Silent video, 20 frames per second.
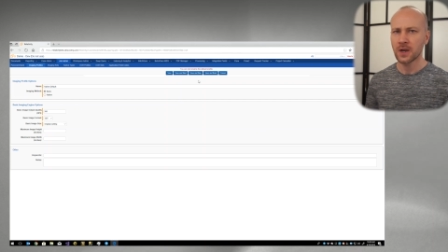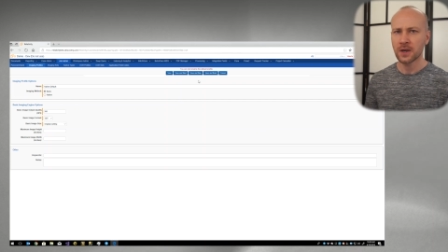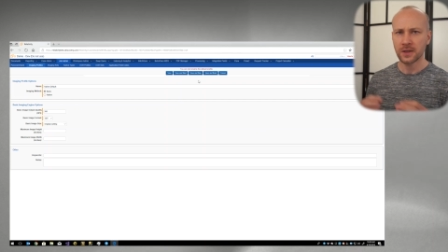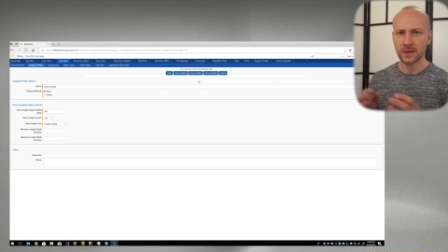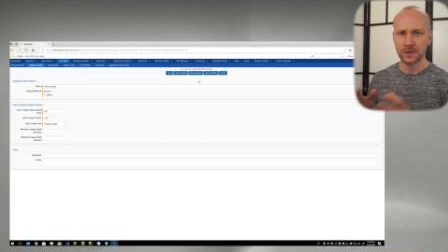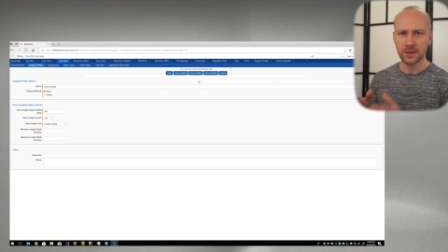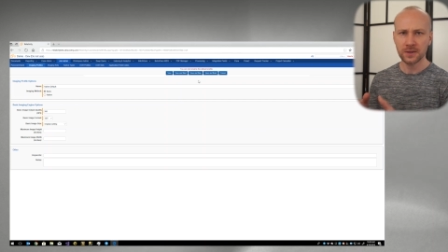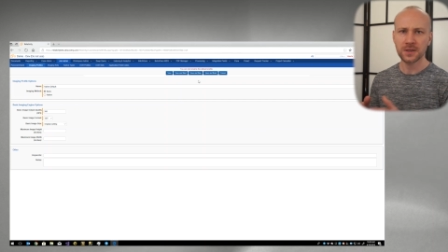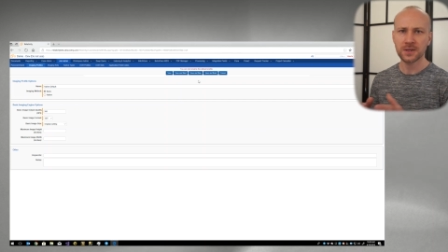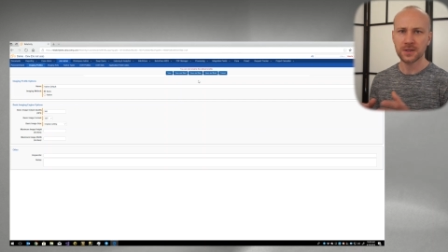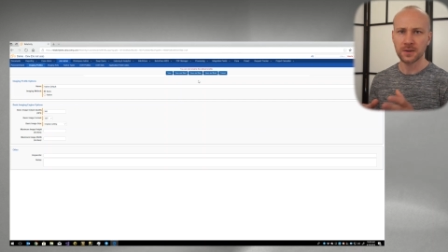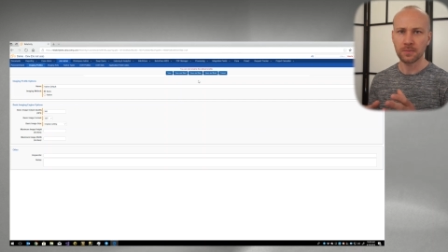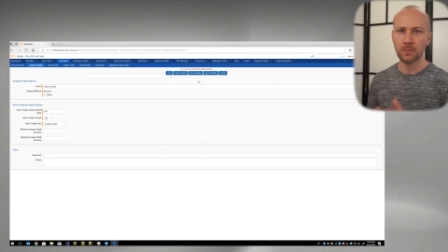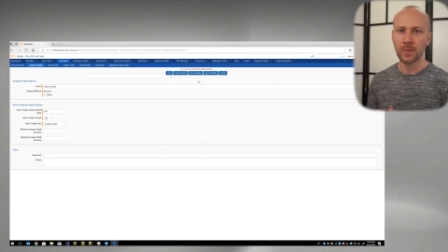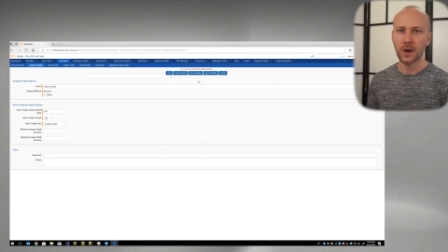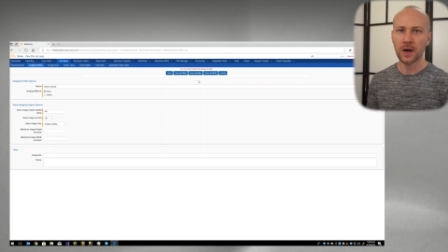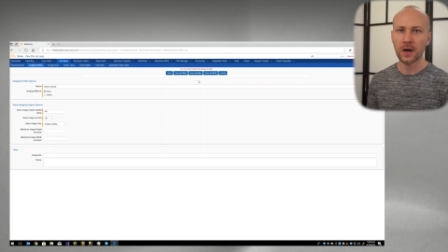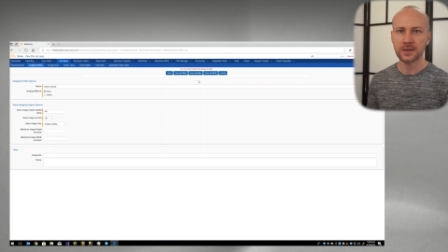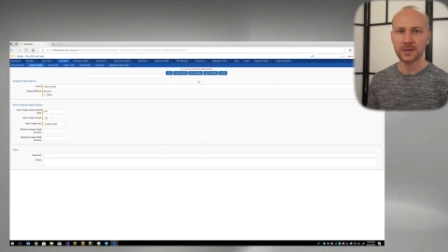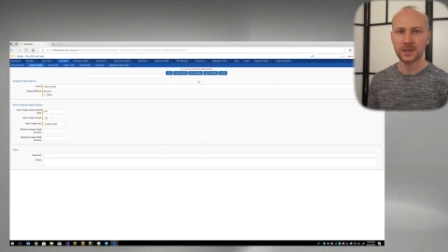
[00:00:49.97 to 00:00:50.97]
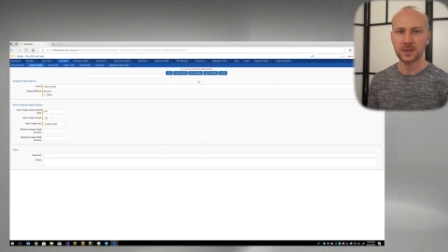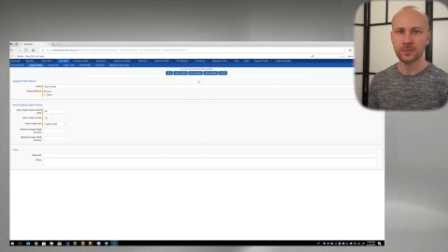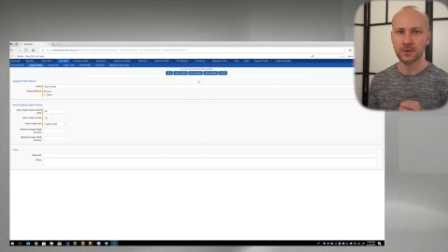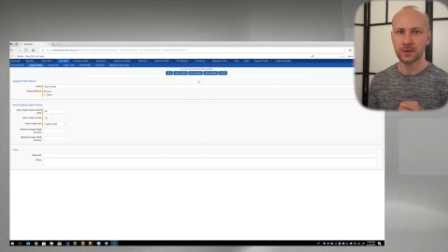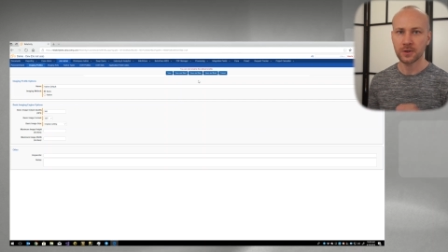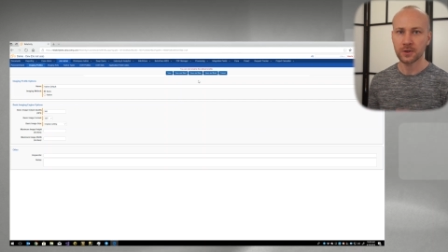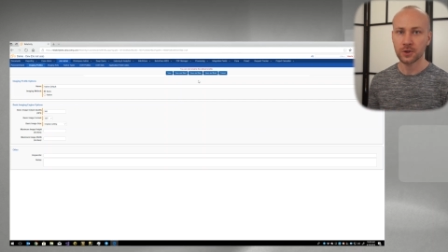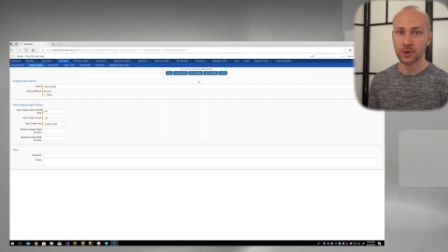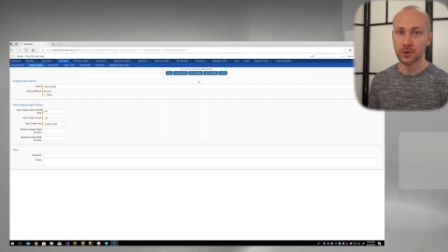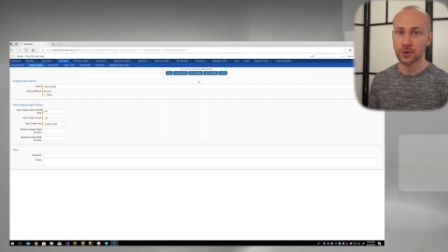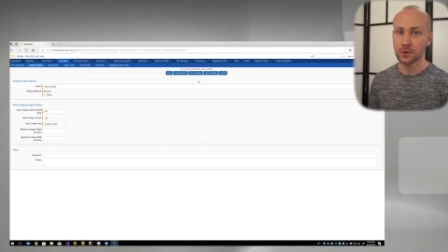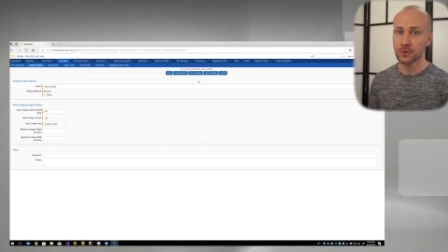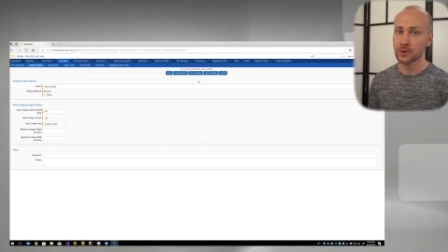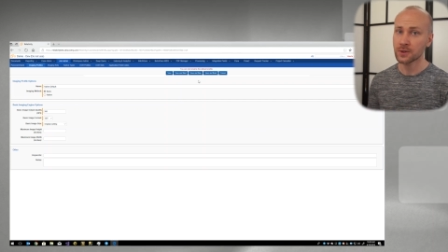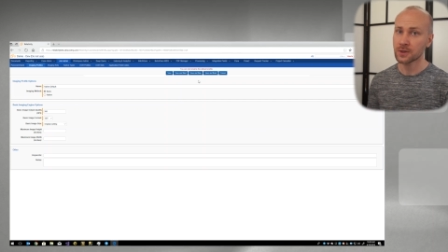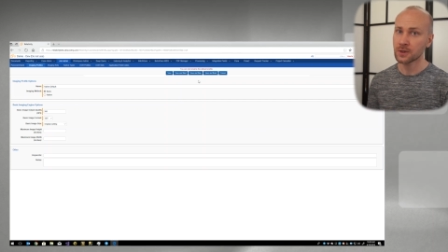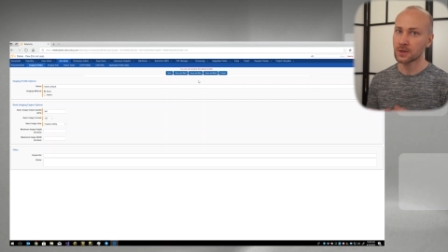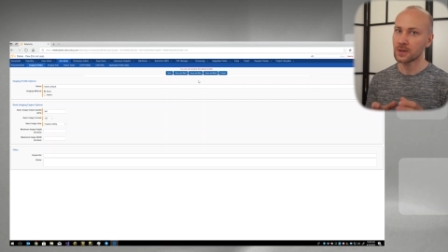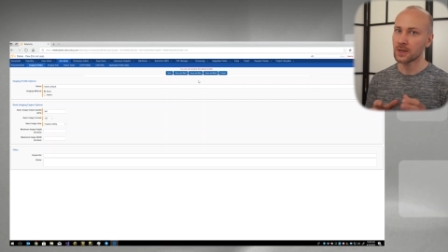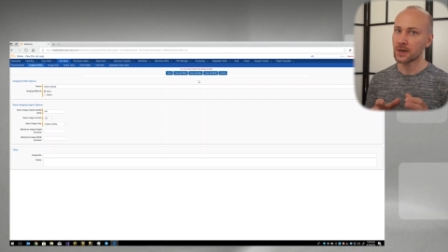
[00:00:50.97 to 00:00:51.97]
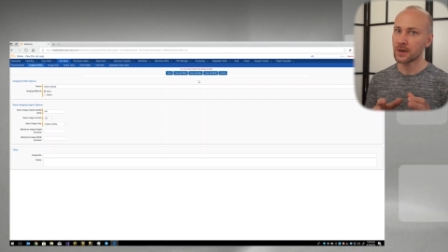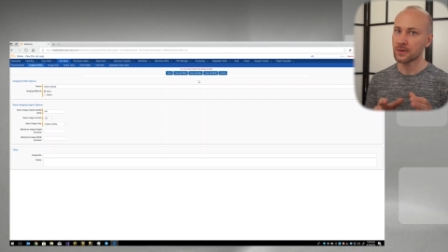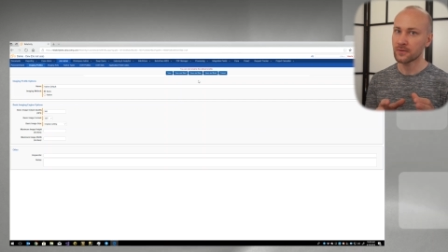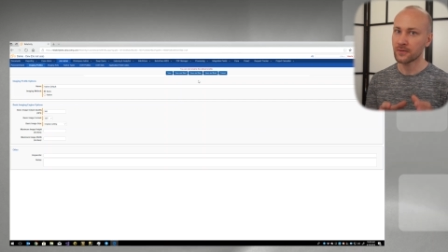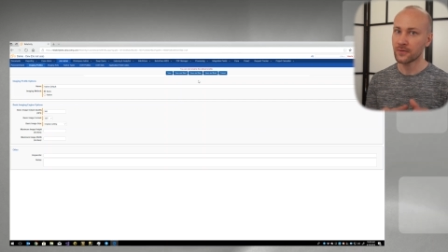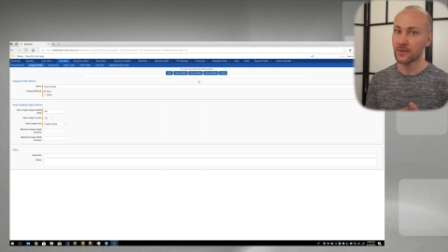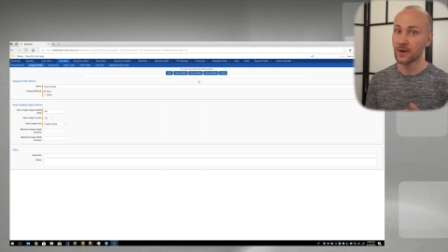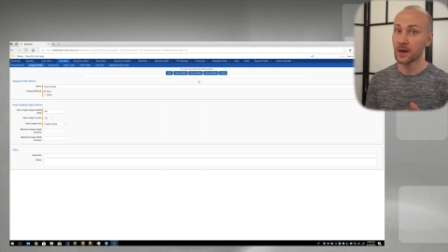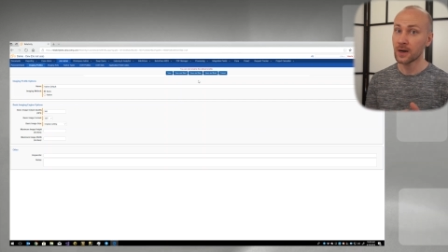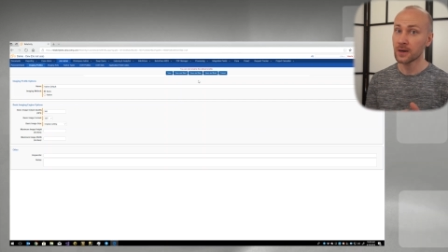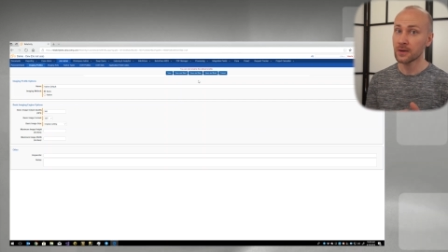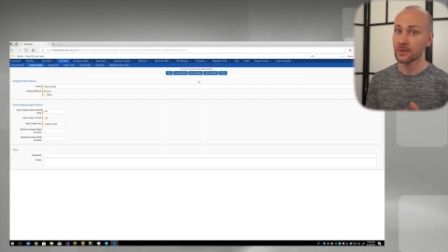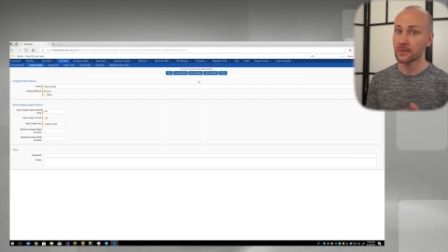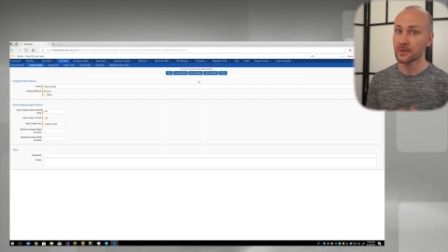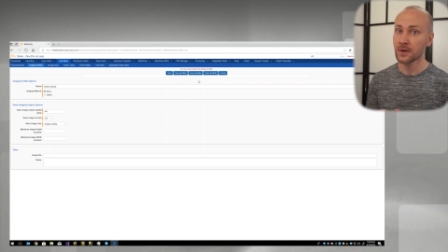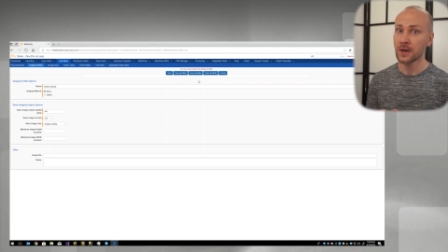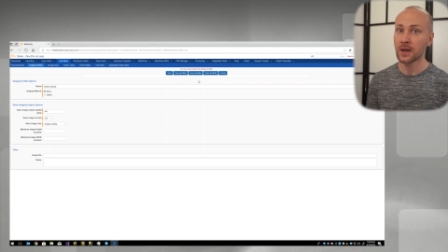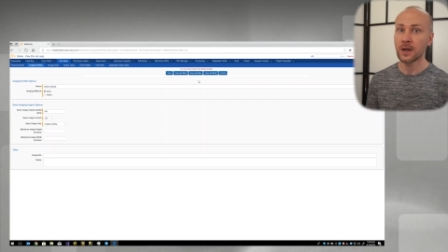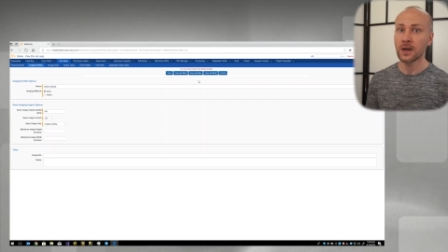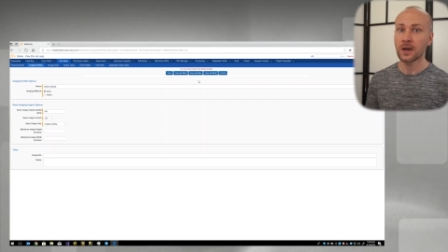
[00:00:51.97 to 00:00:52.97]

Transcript: Now, this is a bug that's been introduced in nine point five.